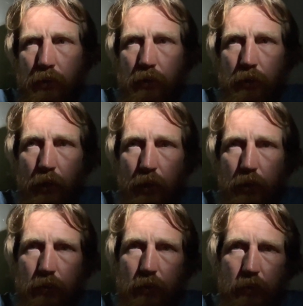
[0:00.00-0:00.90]
yeah,
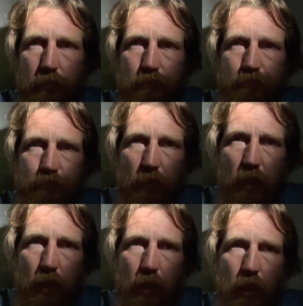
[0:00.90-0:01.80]

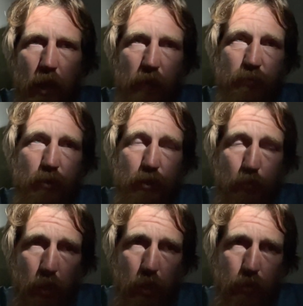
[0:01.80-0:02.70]
after
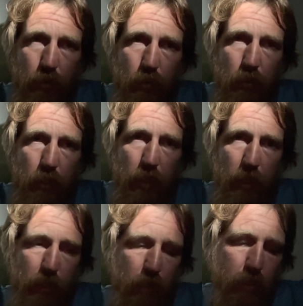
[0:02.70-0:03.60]
tomorrow,
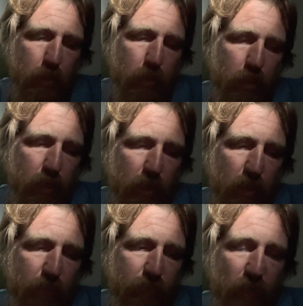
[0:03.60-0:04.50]
I think I
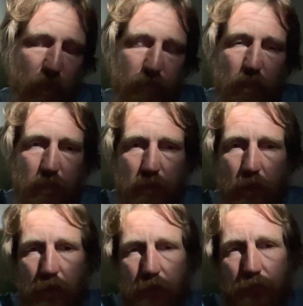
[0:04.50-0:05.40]
have 5 days to
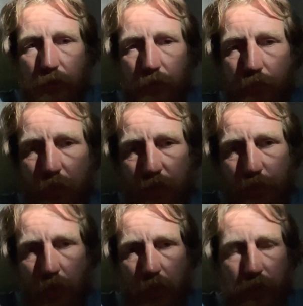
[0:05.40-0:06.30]
hike from
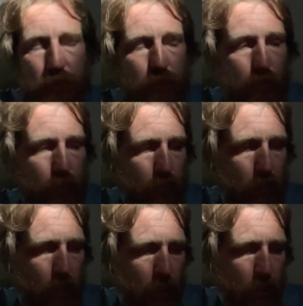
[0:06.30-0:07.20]
Benchmark to
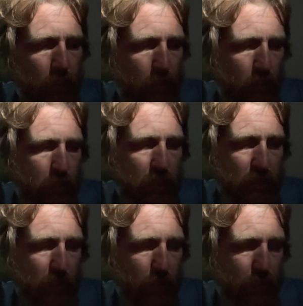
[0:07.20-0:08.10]

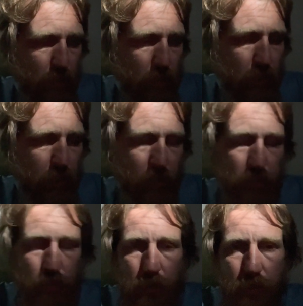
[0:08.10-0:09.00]
East Glacier, I think
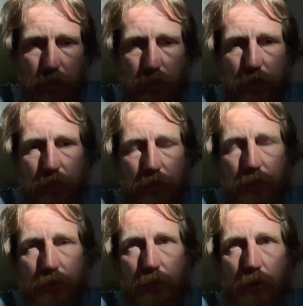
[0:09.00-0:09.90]
is what it is.
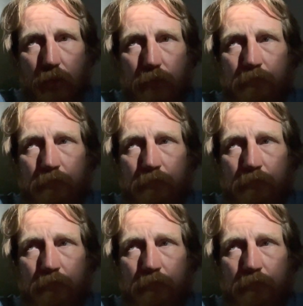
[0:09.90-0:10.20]
So